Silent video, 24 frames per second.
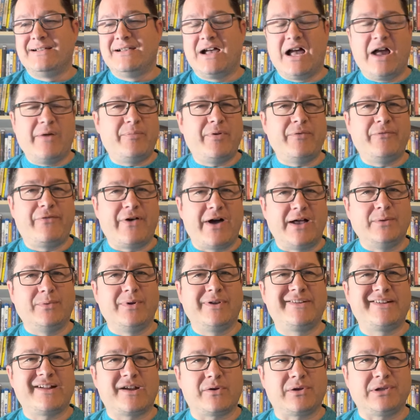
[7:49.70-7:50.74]
I've been following
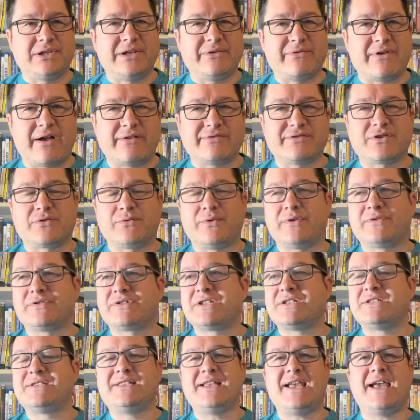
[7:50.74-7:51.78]
Cheryl Lee Ralph's career
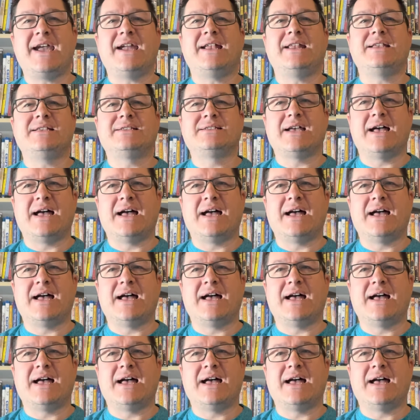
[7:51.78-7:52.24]
since the 80s.